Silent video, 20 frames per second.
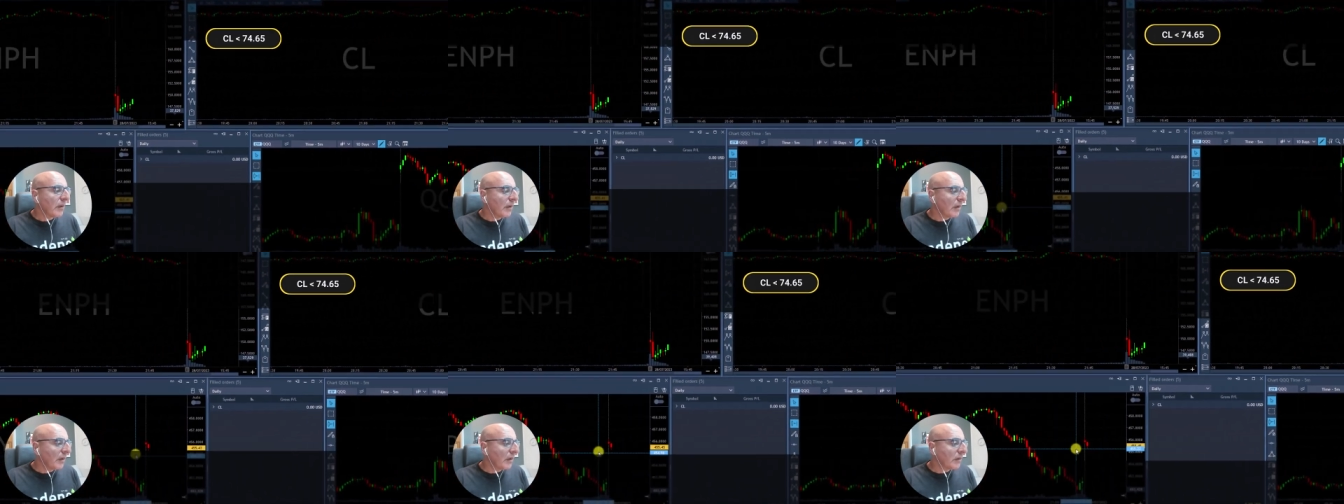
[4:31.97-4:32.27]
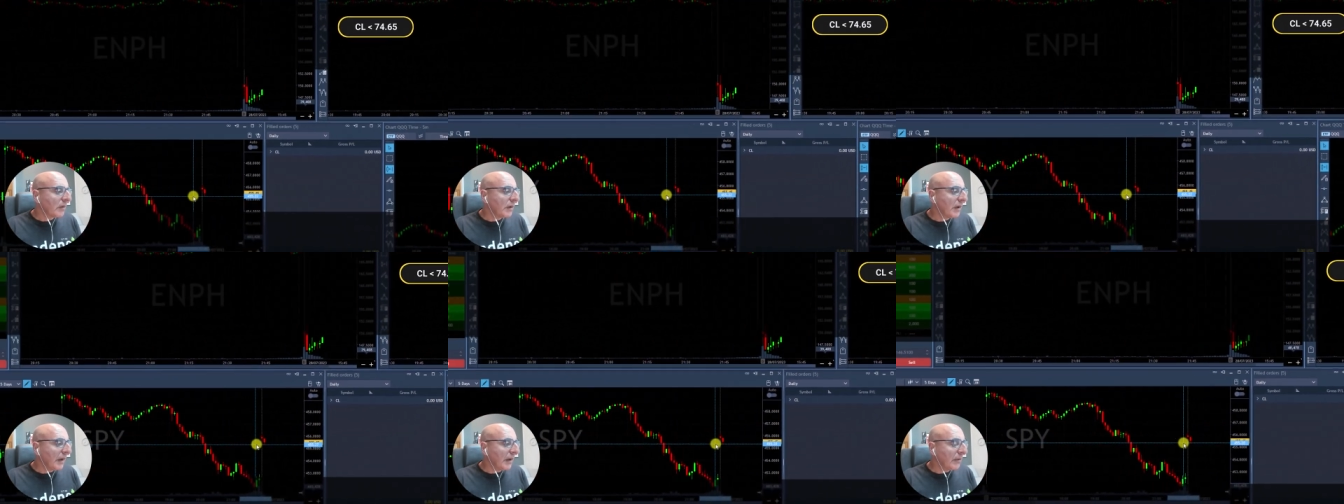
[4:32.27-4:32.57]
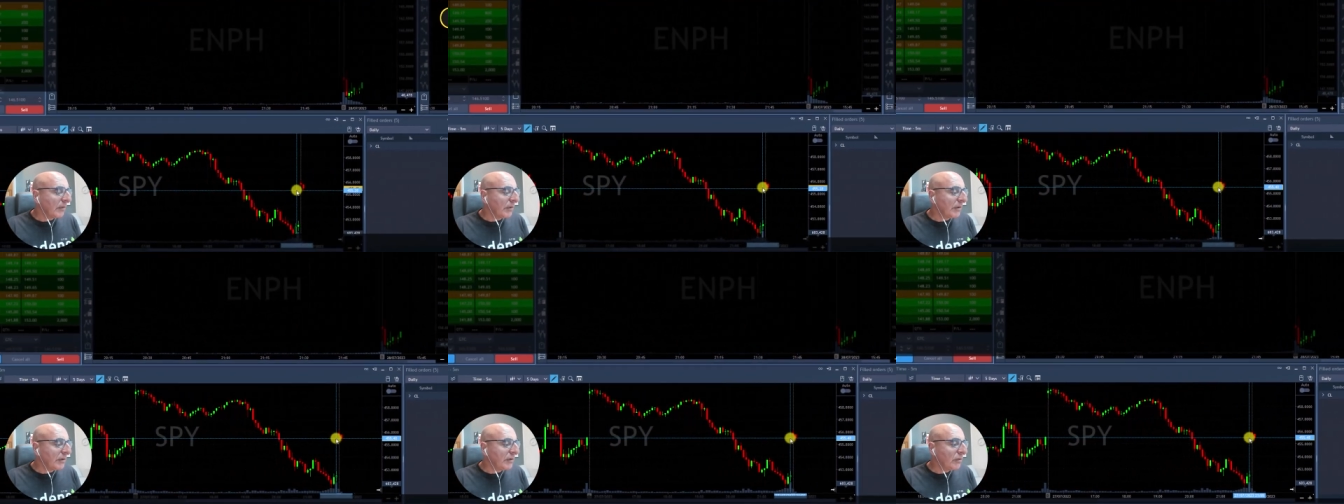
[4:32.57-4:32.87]
Okay,
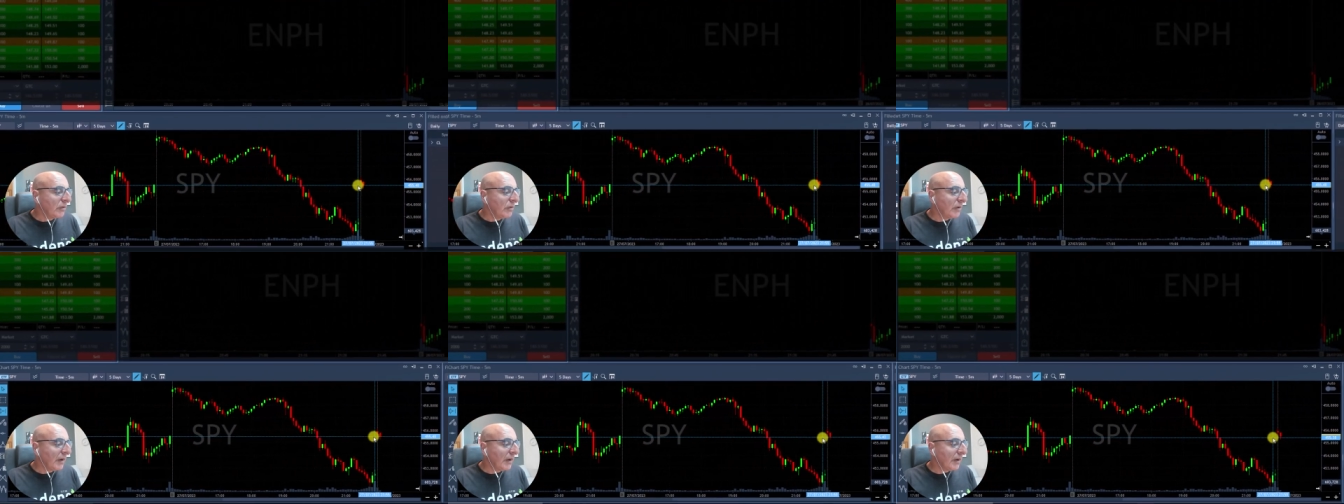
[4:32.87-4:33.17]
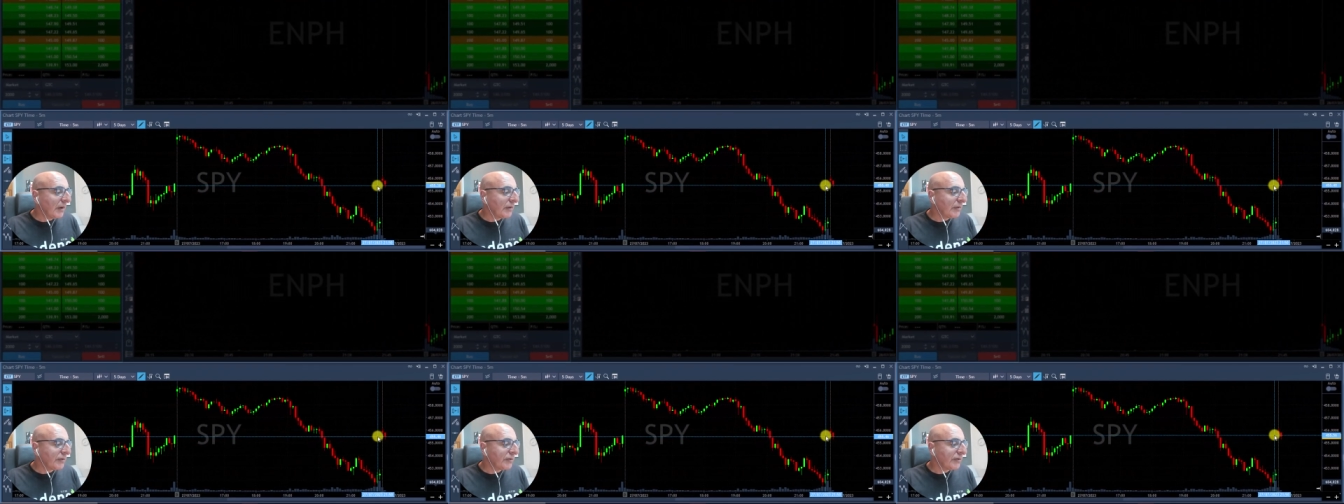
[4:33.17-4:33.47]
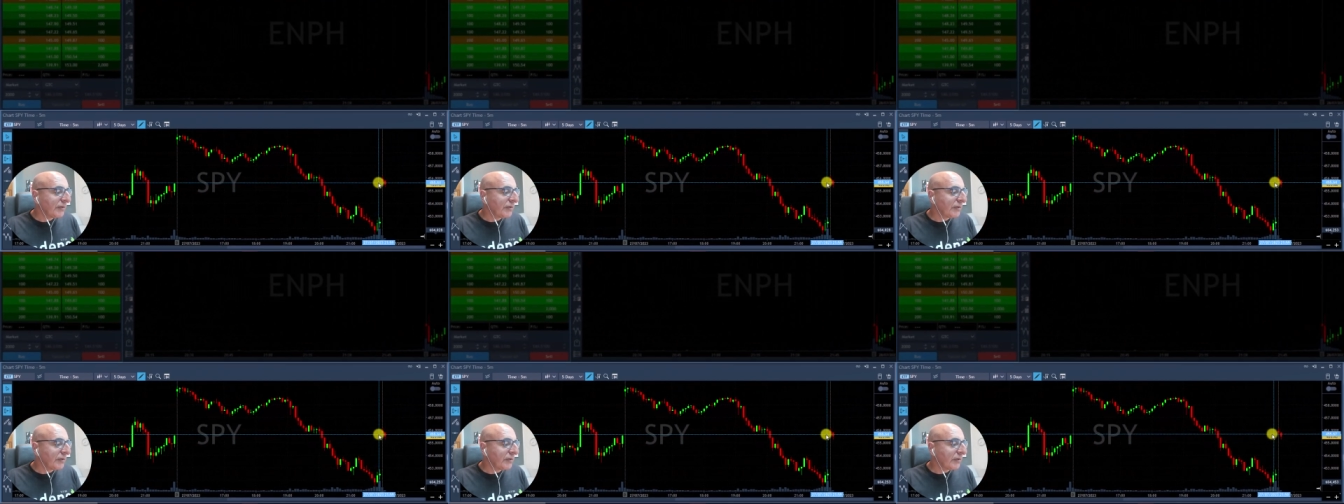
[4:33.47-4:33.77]
we do have
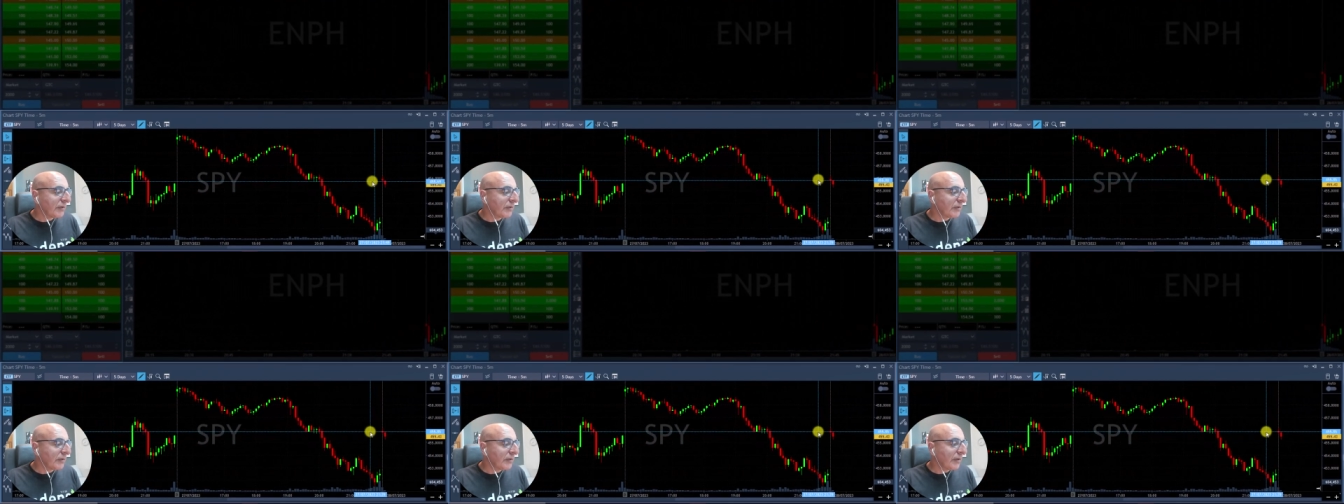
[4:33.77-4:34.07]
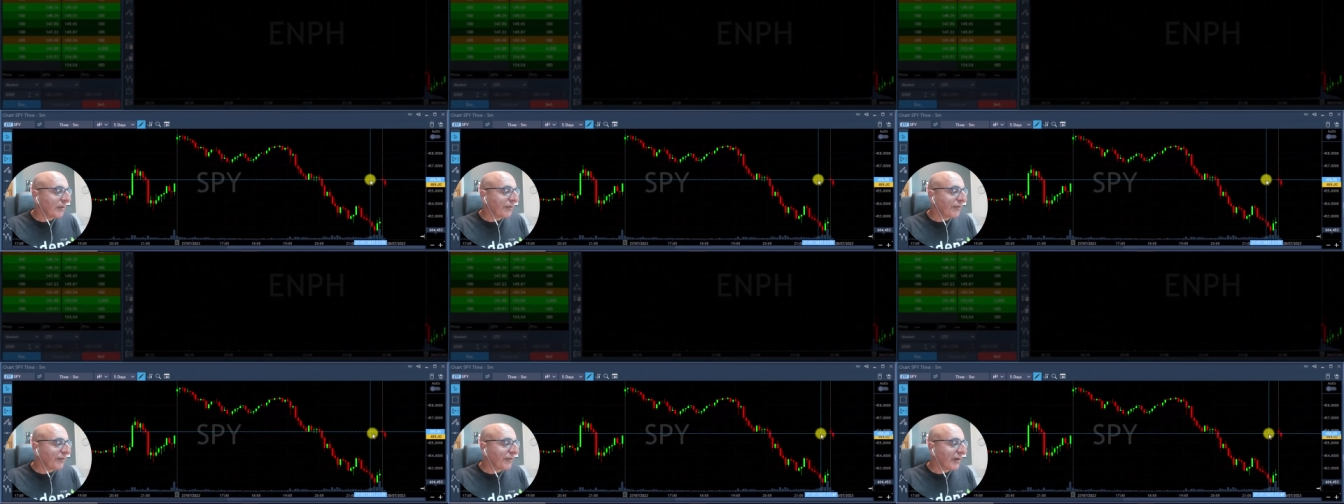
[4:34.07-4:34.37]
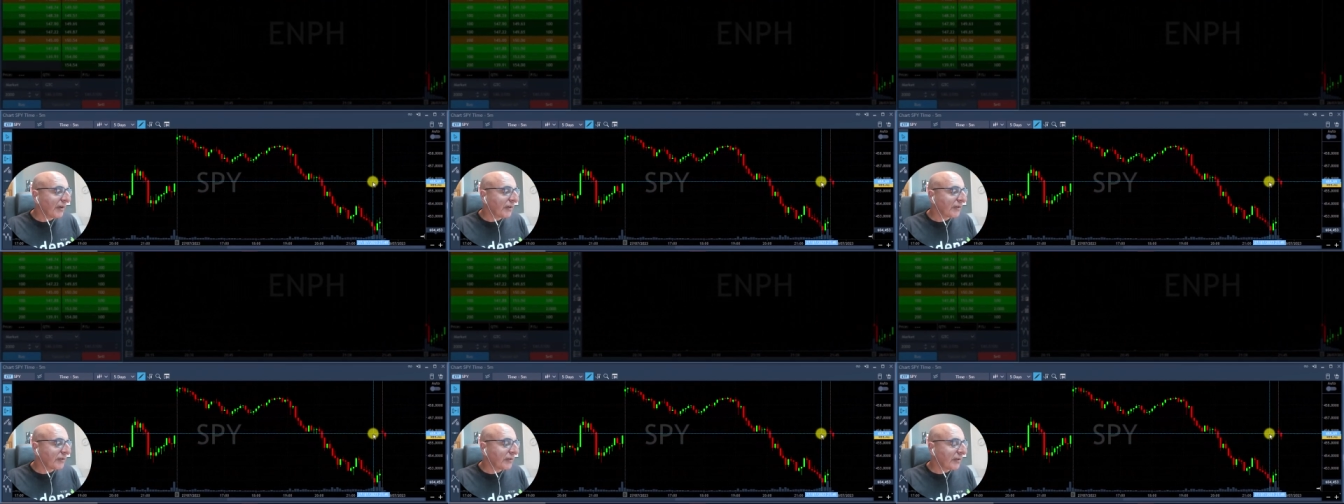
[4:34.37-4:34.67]
the
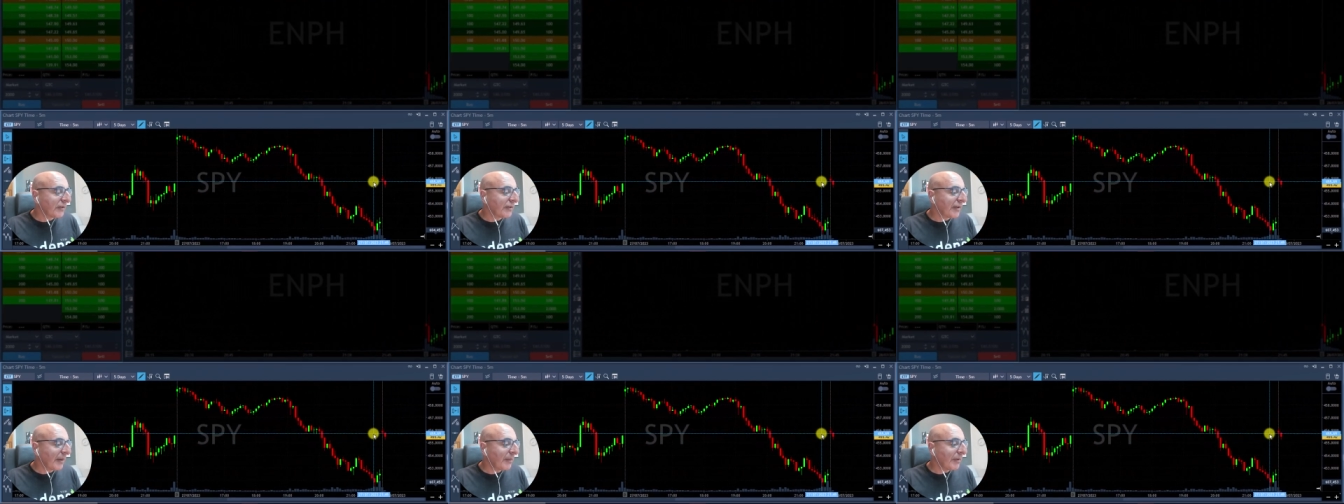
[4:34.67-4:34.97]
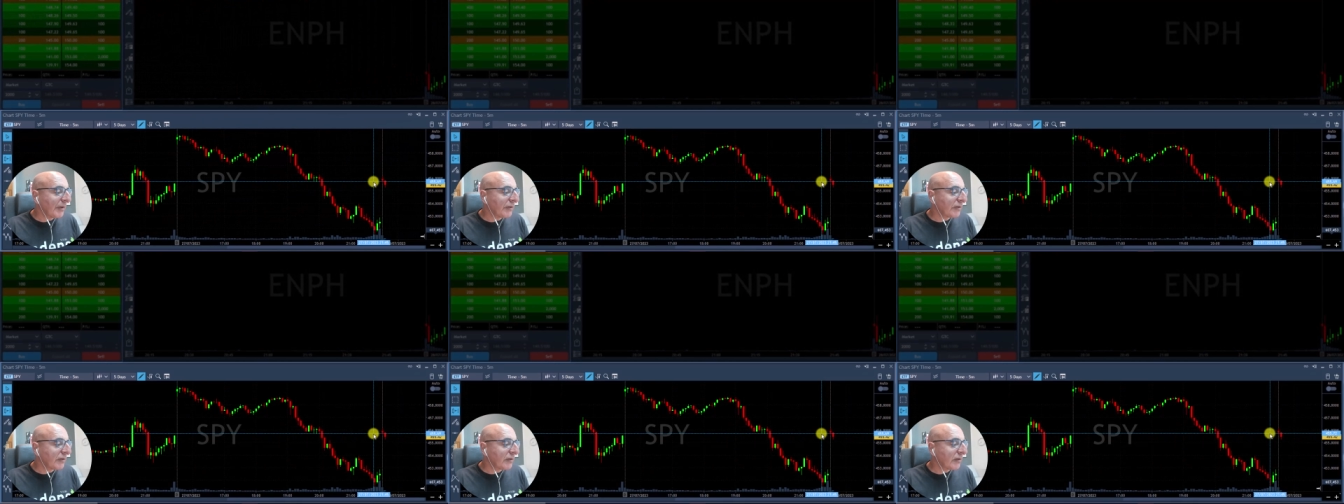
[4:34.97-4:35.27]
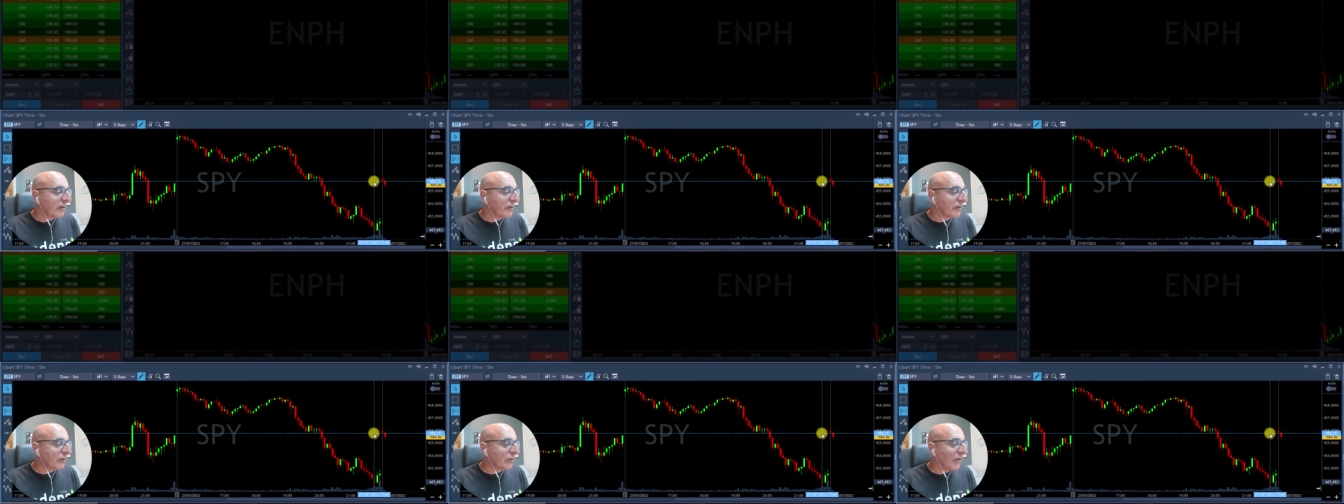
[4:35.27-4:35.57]
first
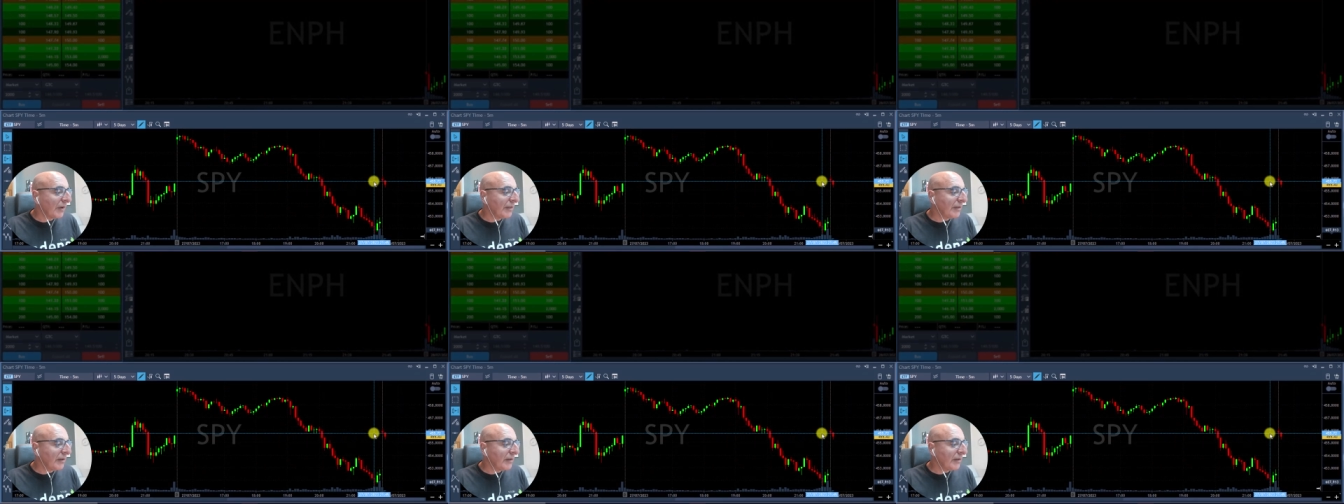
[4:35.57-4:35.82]
established trend